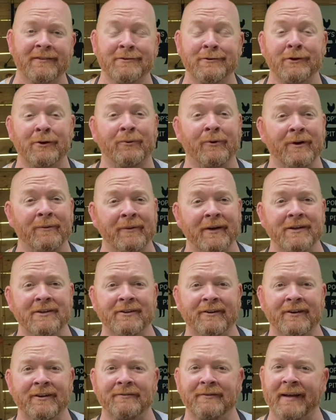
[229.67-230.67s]
so you want to make
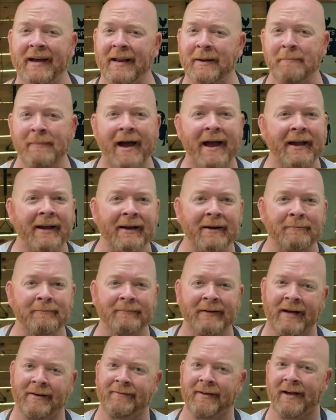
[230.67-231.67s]
sure you've got a backup.
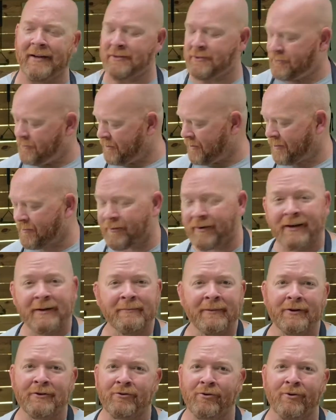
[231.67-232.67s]
I've got 2 or 3 in
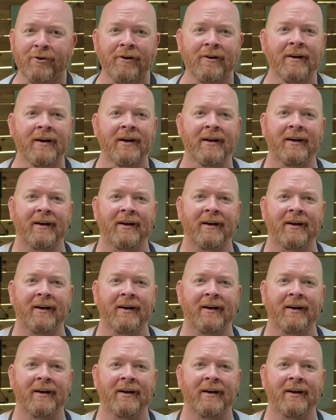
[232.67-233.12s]
my drawer.